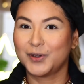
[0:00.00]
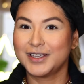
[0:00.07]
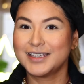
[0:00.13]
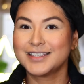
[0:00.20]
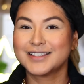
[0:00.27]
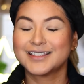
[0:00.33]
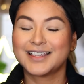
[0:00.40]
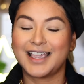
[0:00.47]

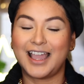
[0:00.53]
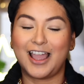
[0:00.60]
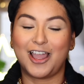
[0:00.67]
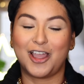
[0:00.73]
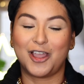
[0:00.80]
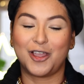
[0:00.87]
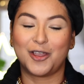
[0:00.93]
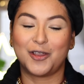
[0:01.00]
noticed
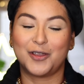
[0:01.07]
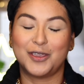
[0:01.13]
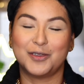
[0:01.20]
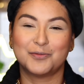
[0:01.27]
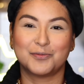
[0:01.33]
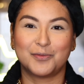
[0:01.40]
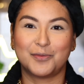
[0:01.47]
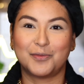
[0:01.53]
uh
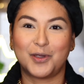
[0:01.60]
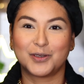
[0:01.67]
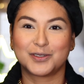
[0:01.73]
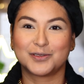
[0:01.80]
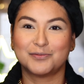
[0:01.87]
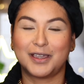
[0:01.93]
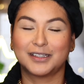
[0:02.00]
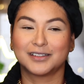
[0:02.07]
in
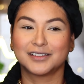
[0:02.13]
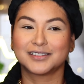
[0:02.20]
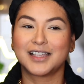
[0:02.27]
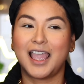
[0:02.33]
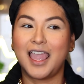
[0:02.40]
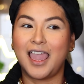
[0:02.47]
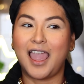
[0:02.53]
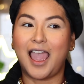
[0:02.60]
most of my looks
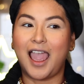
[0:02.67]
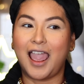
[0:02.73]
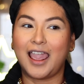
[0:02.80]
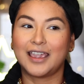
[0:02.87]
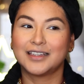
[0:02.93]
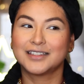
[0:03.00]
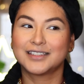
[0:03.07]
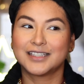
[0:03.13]

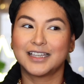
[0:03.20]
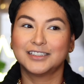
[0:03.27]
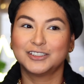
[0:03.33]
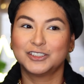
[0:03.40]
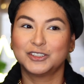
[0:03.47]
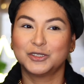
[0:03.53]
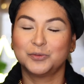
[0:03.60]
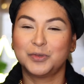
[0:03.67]
i
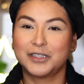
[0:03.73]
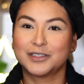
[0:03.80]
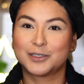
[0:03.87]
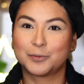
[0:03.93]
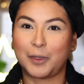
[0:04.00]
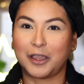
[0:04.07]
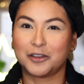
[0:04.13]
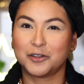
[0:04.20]
tend to be
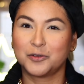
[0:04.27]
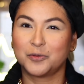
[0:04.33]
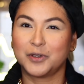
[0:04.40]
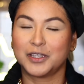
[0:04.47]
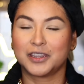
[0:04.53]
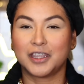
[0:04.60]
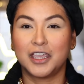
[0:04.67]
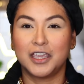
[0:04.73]
inspired
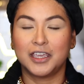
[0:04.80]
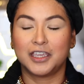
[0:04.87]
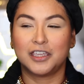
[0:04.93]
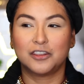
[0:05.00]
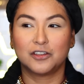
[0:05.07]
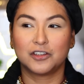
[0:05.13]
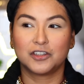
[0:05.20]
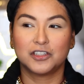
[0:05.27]
with
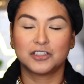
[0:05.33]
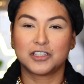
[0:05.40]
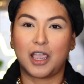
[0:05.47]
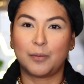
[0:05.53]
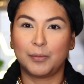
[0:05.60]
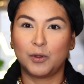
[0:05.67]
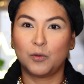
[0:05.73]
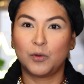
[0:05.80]
either the
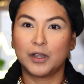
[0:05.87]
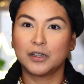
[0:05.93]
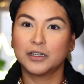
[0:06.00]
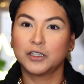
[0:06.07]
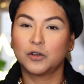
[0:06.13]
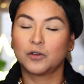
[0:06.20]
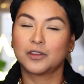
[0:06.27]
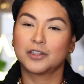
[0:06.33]
top i'm
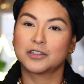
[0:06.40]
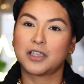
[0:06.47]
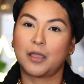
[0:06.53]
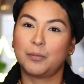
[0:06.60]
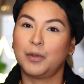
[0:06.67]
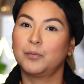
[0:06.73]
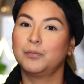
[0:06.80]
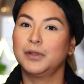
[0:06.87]
wearing or the
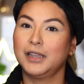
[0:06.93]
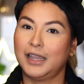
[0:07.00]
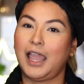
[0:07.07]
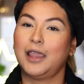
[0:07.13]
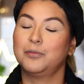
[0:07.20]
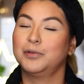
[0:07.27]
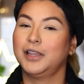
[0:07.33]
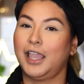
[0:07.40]
top I'm pl
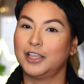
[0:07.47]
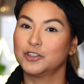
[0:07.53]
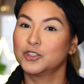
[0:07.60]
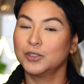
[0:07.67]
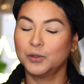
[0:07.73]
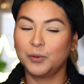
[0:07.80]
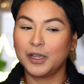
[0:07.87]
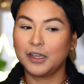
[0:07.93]
i plan
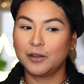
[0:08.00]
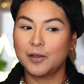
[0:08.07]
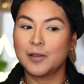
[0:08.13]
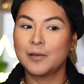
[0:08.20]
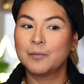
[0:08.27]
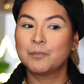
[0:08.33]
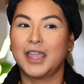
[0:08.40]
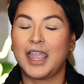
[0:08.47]
to wear
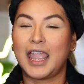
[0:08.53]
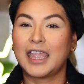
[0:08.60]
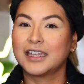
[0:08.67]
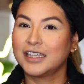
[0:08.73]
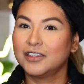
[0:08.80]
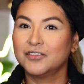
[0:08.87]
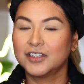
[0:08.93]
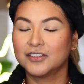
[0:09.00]
and
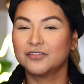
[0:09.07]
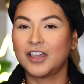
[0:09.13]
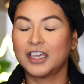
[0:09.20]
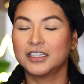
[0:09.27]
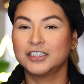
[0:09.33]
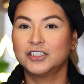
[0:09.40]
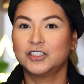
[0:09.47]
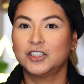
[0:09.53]
even if
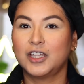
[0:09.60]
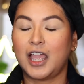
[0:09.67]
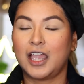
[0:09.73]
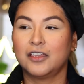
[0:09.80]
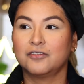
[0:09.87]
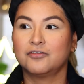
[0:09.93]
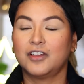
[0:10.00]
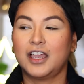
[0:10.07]
i
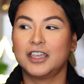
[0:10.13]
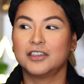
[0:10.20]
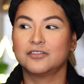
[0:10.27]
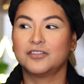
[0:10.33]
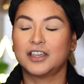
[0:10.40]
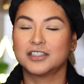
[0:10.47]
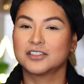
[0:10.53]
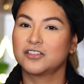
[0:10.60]
i
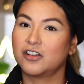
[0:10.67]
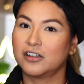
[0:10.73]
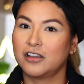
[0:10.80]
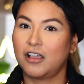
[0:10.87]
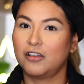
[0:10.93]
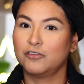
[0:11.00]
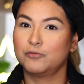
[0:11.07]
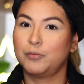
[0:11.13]
if i start
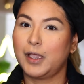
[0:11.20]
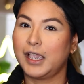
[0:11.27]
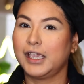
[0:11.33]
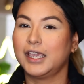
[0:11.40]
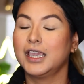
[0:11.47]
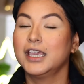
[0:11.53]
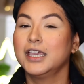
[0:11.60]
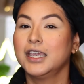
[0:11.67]
off
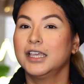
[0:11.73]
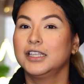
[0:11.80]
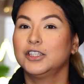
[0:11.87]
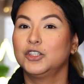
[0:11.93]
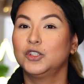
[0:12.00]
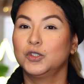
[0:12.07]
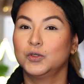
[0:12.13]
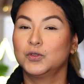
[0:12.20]
by
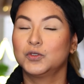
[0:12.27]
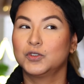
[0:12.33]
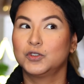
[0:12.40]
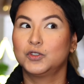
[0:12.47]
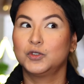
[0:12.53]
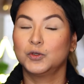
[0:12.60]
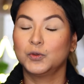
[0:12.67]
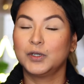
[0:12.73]
use
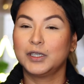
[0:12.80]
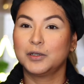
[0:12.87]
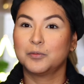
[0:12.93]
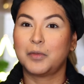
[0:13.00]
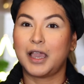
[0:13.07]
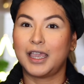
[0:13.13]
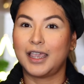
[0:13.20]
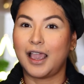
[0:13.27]
doing
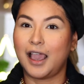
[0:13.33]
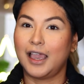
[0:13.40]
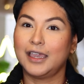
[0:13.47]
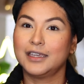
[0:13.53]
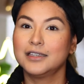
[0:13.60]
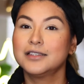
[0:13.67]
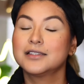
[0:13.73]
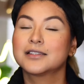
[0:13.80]
my
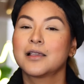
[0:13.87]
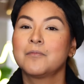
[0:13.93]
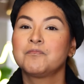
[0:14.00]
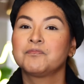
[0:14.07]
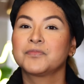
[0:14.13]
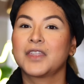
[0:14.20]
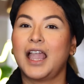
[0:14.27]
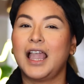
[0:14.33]
eyes
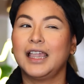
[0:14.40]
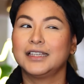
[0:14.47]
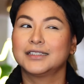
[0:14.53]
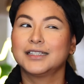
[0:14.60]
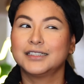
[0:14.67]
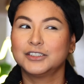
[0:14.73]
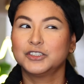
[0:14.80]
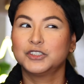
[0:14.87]
I
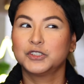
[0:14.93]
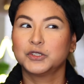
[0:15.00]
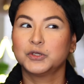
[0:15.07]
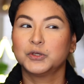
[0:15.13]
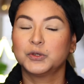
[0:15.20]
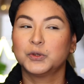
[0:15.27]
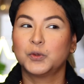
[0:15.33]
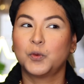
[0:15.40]
tend
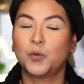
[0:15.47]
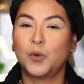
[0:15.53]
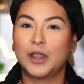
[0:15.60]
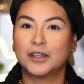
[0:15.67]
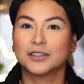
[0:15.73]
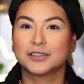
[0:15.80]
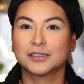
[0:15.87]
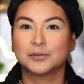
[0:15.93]
to
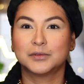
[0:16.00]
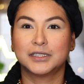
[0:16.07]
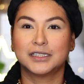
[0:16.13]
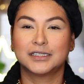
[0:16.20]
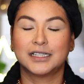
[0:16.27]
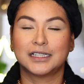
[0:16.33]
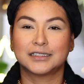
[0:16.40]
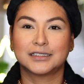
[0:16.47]
wear
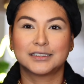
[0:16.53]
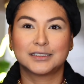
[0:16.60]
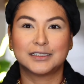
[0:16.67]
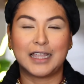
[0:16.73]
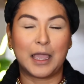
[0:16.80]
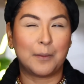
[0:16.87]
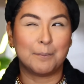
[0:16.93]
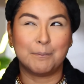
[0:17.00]
something that
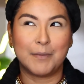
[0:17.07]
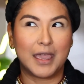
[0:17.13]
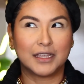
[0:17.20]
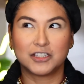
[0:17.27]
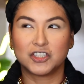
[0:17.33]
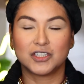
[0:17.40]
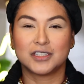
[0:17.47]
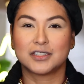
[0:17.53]
that
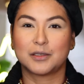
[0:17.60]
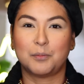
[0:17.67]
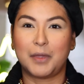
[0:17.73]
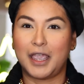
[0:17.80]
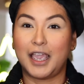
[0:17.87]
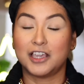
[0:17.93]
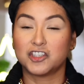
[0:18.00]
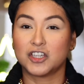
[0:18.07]
matches
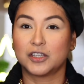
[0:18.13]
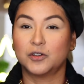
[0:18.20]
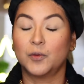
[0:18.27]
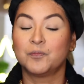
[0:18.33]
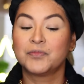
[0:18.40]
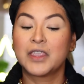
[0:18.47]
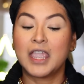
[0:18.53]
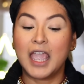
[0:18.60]
my eyeshadow.
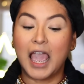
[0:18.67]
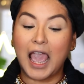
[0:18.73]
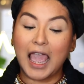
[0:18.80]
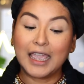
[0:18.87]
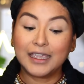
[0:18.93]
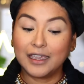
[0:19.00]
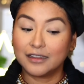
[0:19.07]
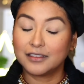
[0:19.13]

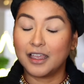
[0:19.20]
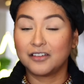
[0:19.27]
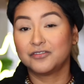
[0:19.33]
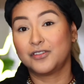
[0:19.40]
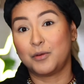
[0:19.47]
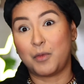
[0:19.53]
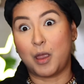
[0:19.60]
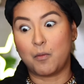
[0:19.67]
I get that
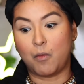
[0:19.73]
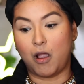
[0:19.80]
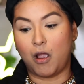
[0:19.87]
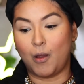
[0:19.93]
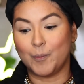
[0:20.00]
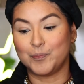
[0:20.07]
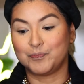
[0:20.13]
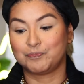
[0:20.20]
from my
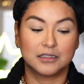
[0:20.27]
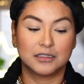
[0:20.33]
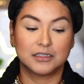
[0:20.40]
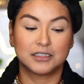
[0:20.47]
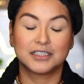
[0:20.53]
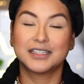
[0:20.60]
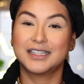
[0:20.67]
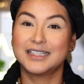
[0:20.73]
mom.
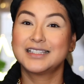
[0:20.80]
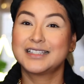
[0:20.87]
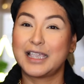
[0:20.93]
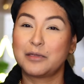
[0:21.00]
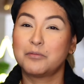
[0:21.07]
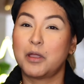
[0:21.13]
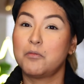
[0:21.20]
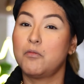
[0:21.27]
To this
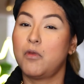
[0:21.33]
day, my